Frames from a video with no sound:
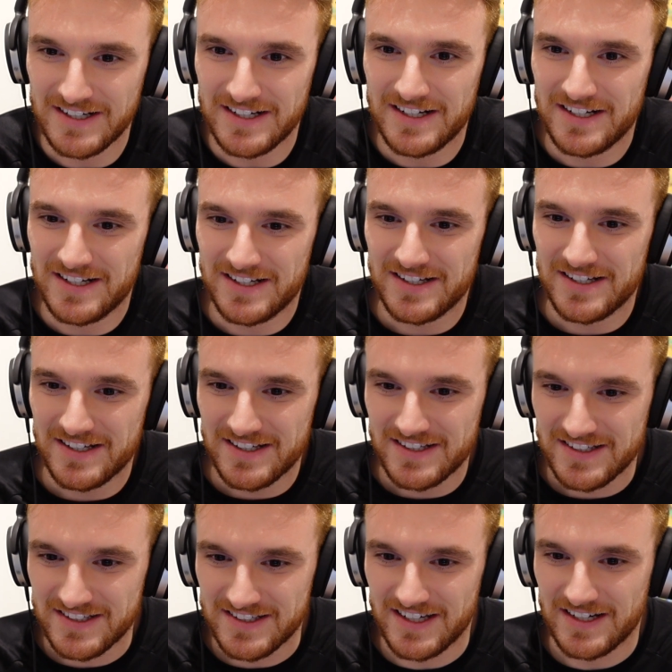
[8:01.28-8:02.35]

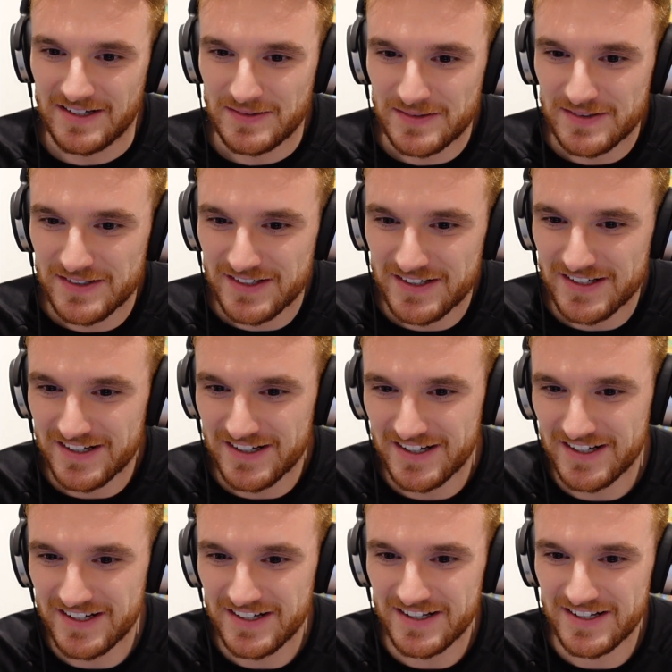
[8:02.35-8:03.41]

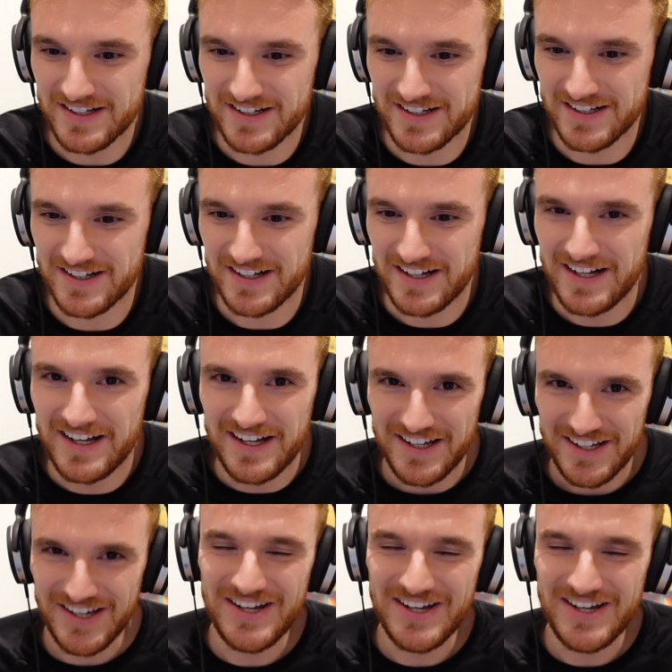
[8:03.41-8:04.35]
(not speaking)